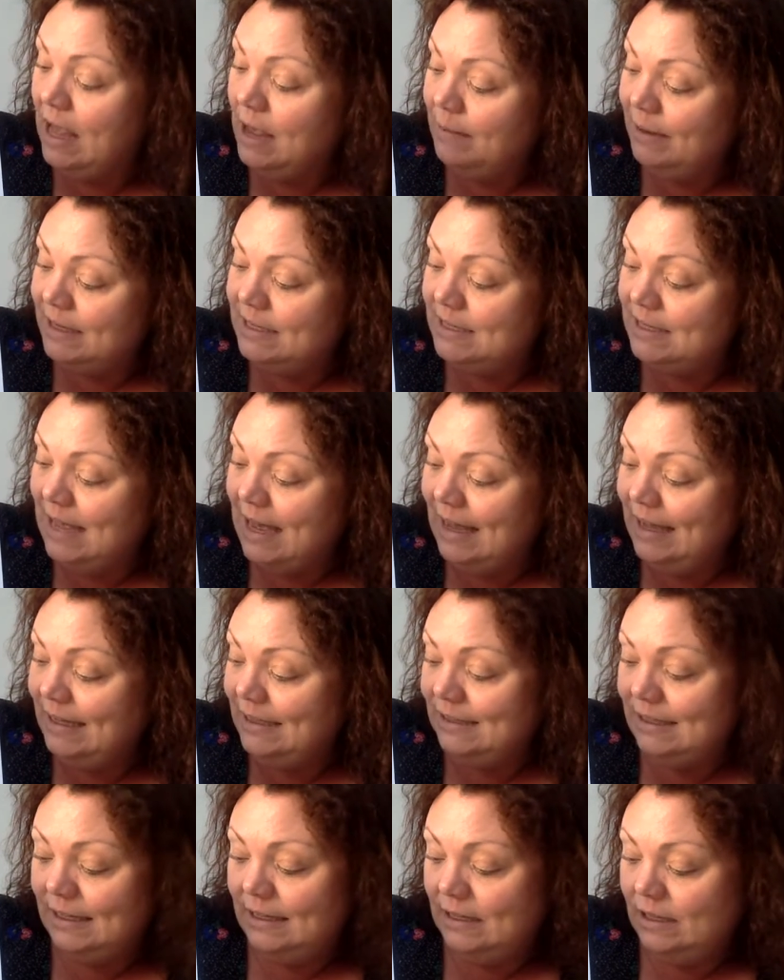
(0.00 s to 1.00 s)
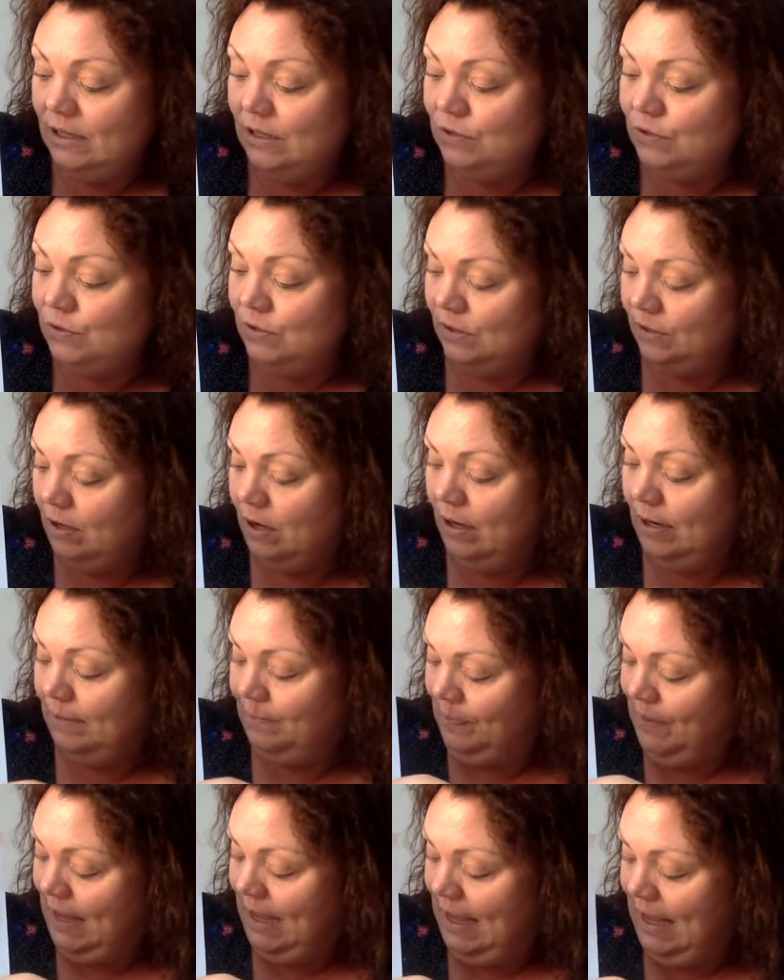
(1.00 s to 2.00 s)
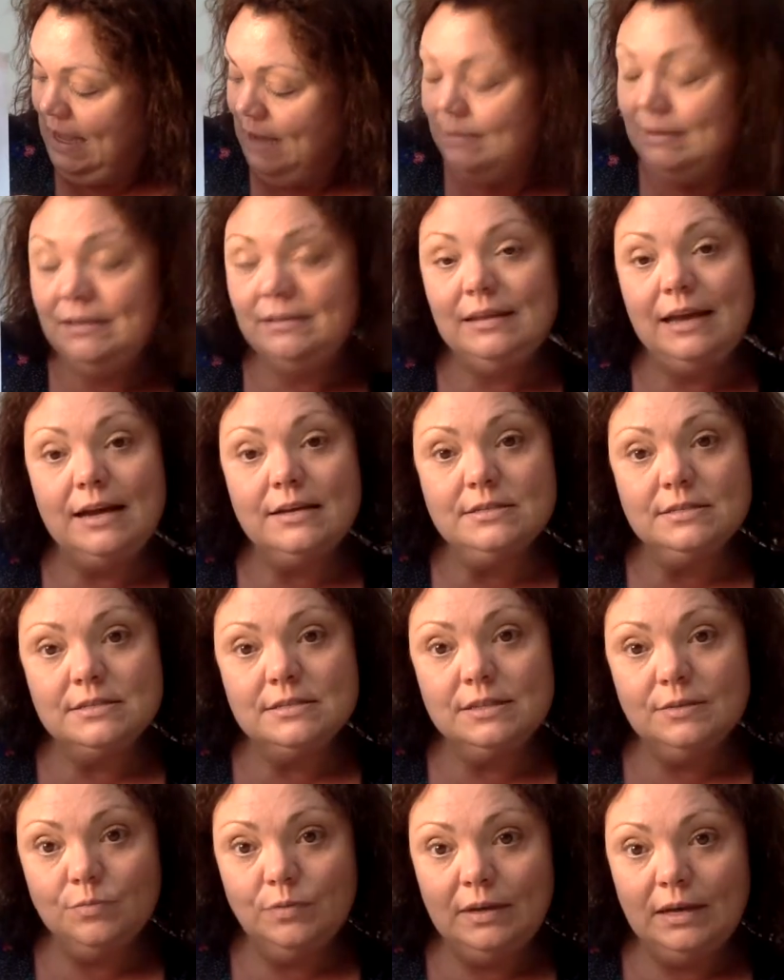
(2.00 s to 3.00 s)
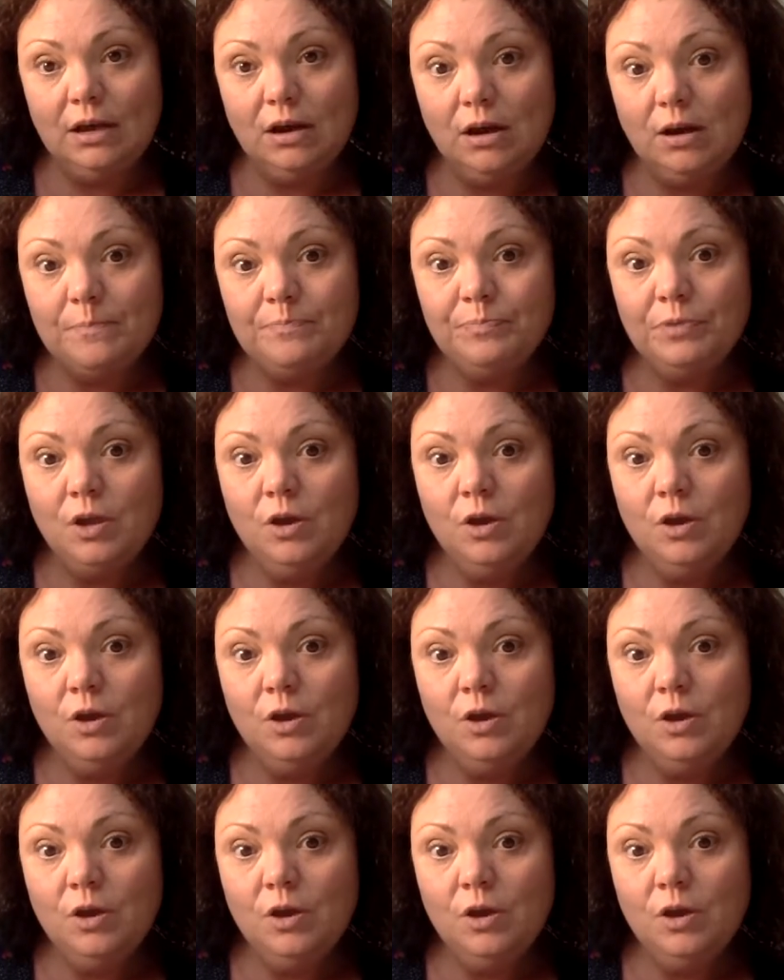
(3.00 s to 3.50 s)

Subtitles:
Because that is in the hundredths column. How many thousands have we got?